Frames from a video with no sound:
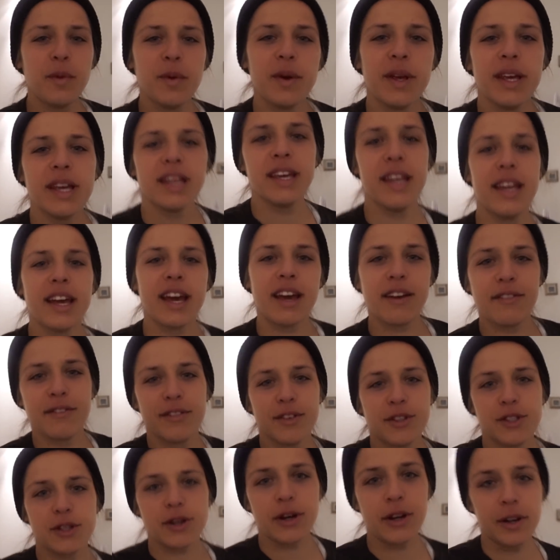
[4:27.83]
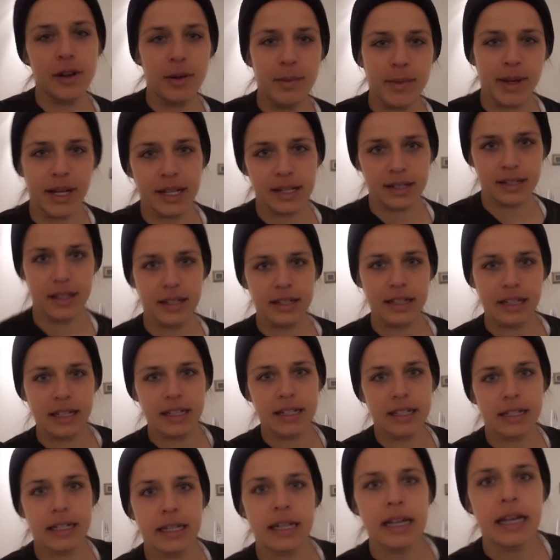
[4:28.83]
We have a tournament
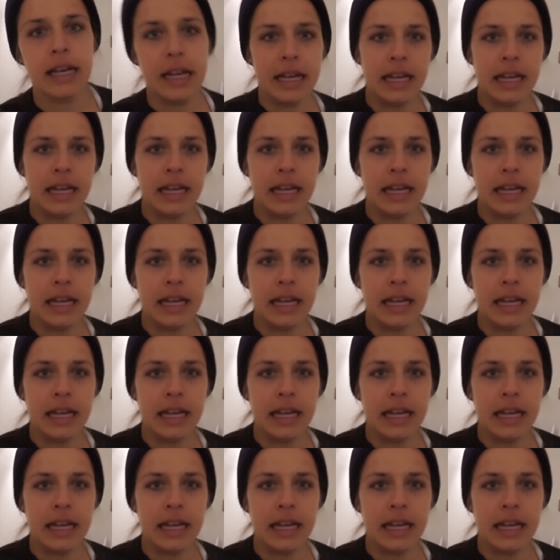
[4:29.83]
in